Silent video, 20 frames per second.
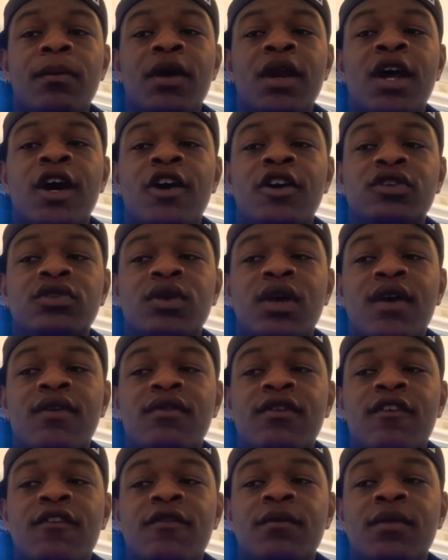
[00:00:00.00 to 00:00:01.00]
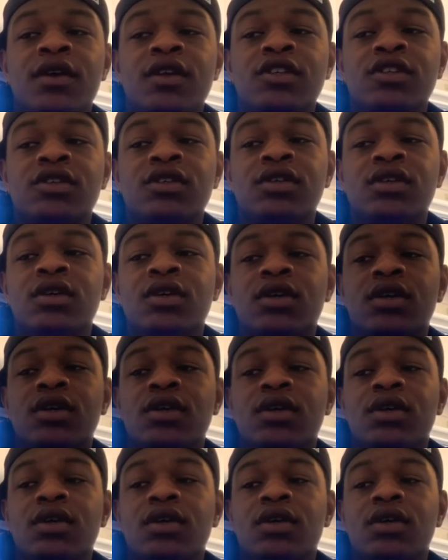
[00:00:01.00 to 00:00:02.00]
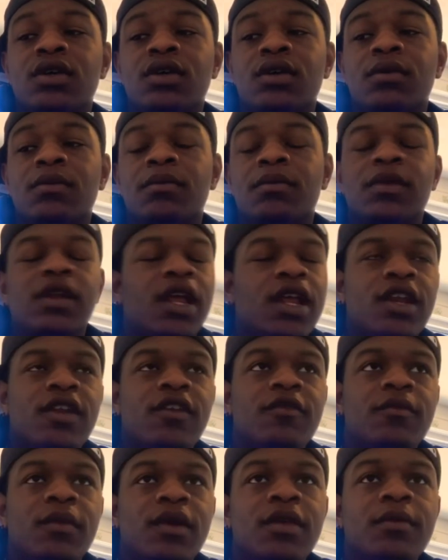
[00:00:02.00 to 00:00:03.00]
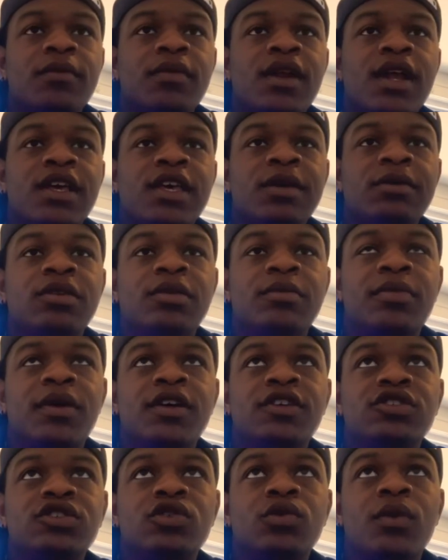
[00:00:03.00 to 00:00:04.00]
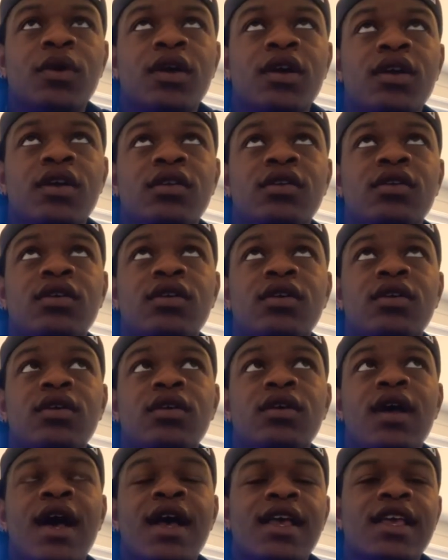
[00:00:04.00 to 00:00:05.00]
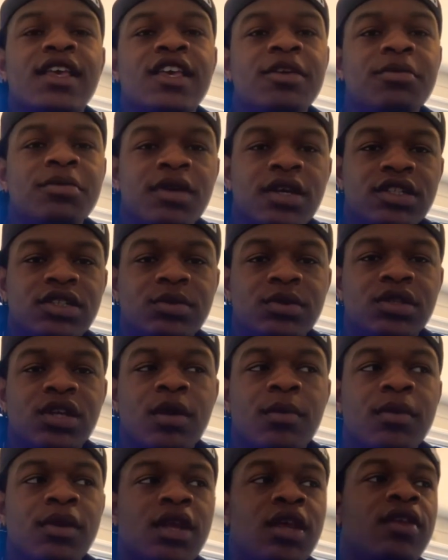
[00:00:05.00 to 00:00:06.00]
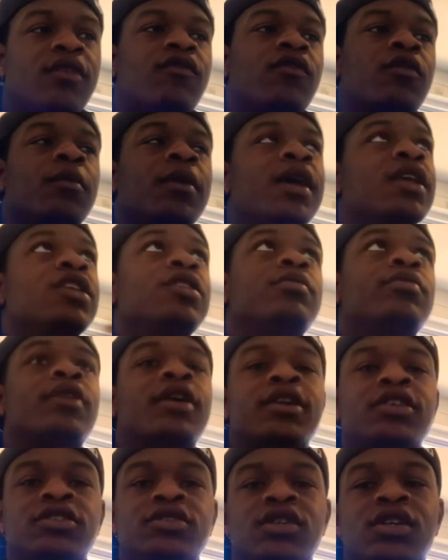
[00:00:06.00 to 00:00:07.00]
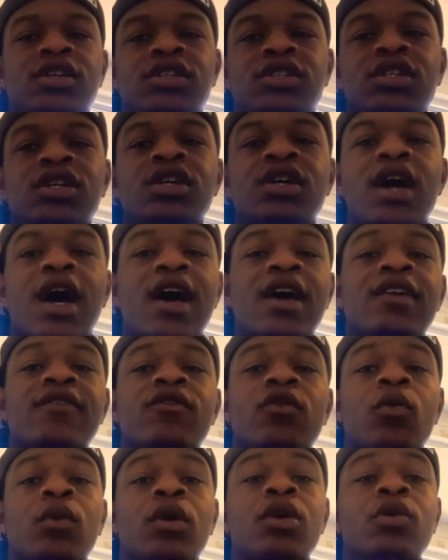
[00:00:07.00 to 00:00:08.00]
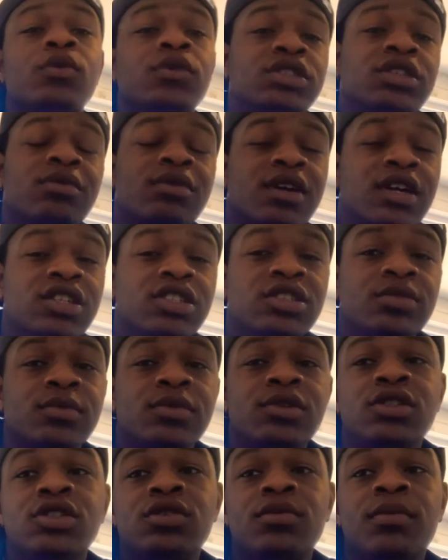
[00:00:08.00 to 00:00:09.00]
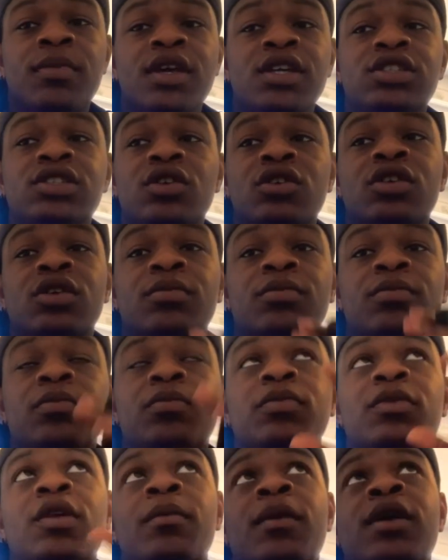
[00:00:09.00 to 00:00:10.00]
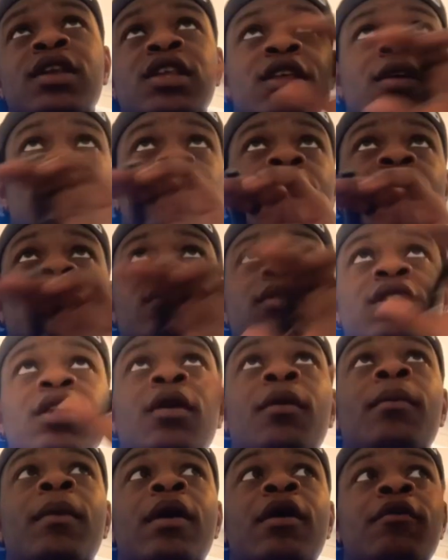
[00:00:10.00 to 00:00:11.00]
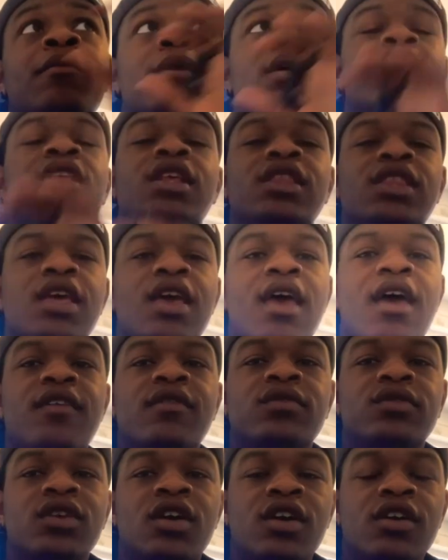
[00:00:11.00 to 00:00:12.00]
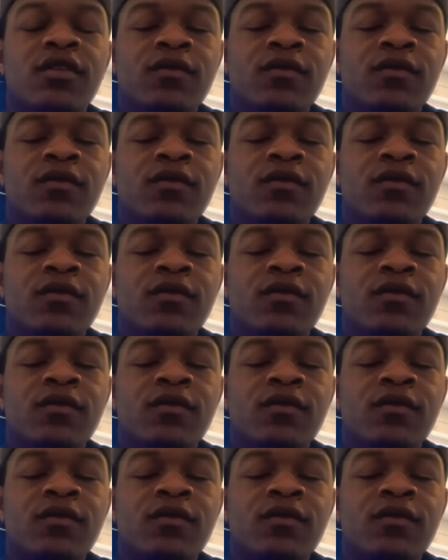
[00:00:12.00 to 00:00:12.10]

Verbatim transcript: I also have enough money, not enough money, but I keep the price to where I can keep customers coming in from any price range. I even work with some customers based on the, the money, amount, the amount of money that they have. Sorry.